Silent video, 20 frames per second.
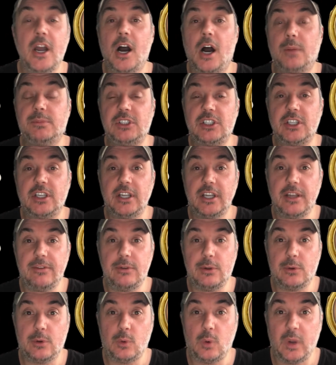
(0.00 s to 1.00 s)
I'm just going to give
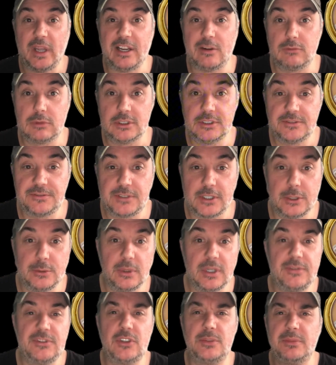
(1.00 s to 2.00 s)
you a quick run through
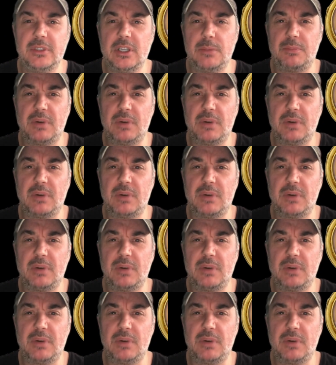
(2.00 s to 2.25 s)
of some of the